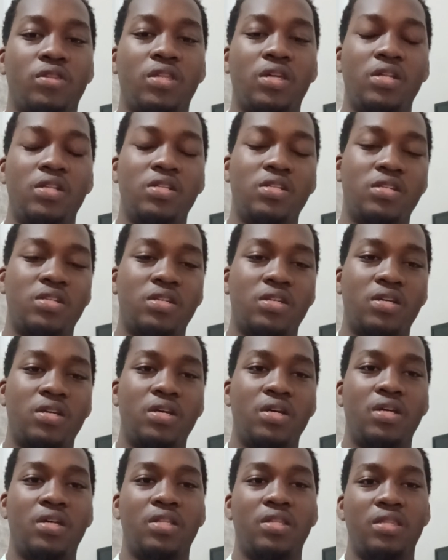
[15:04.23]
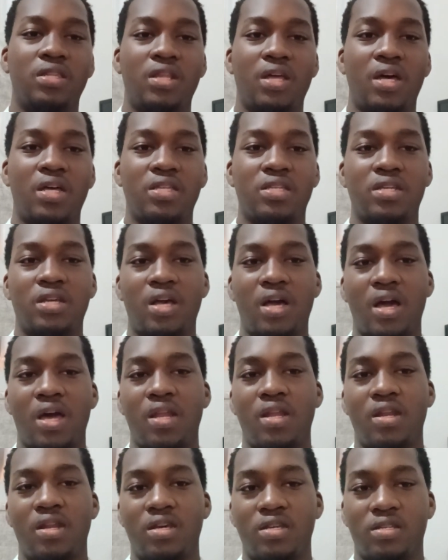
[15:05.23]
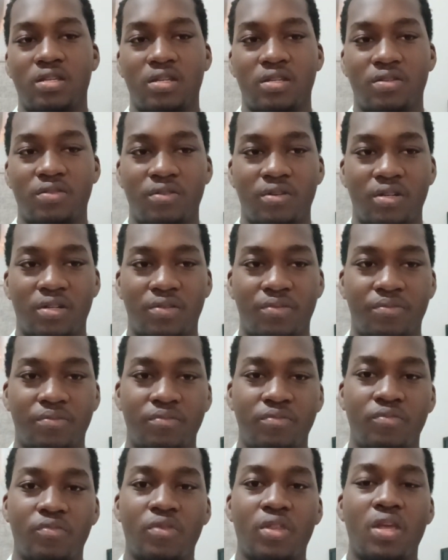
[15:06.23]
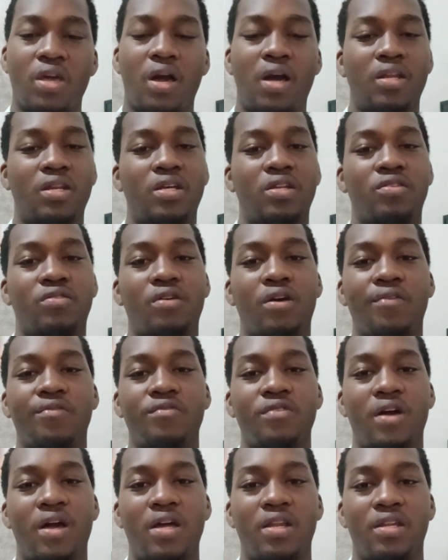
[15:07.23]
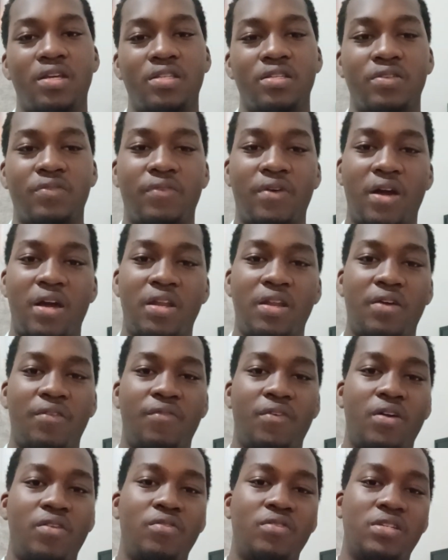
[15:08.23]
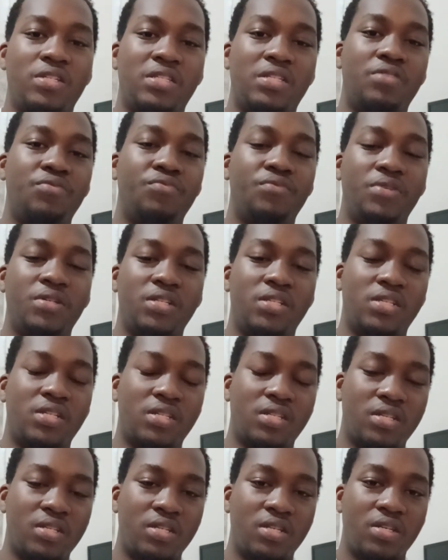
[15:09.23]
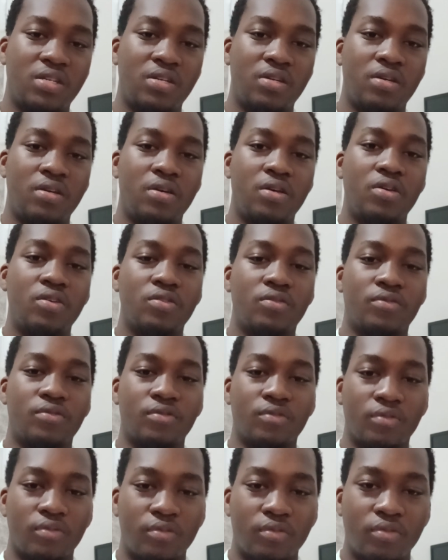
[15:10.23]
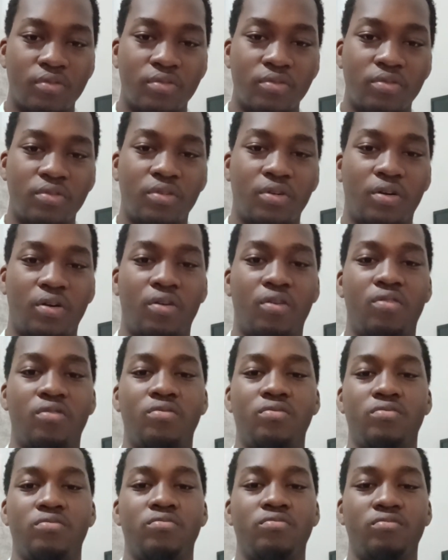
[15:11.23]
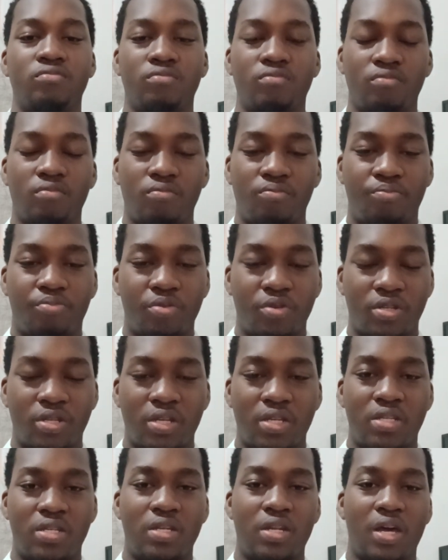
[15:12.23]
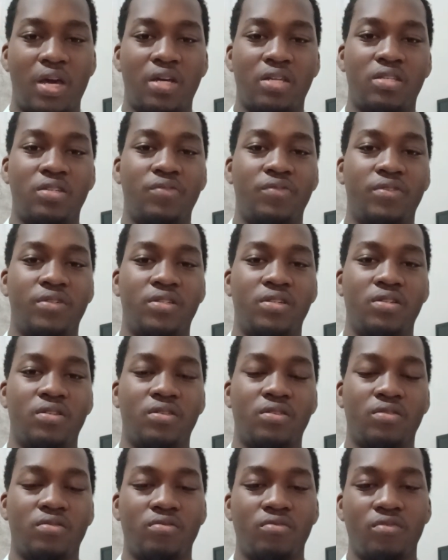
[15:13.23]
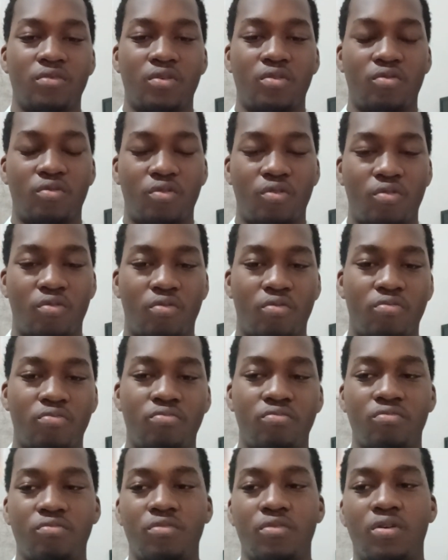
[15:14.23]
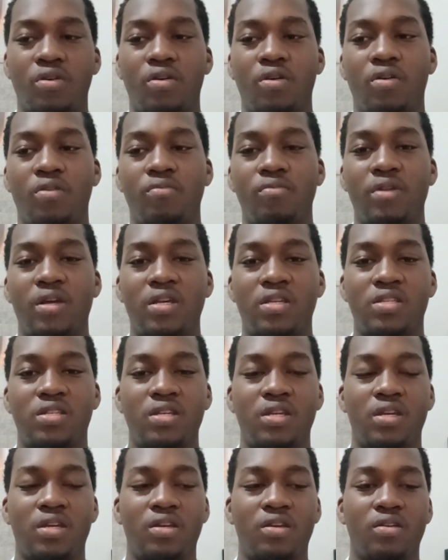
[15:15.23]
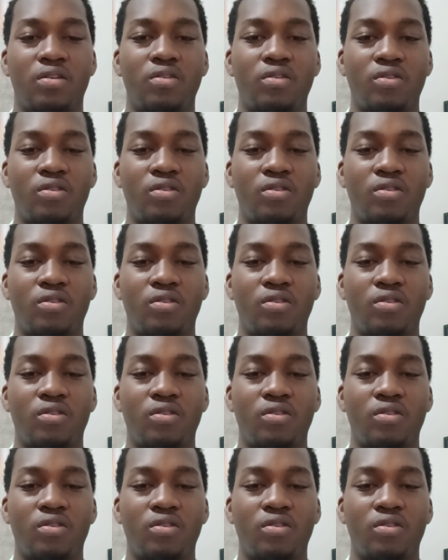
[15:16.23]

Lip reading: things that are necessary. And then you have to identify and evaluate the risks to your processing activities. Or let's say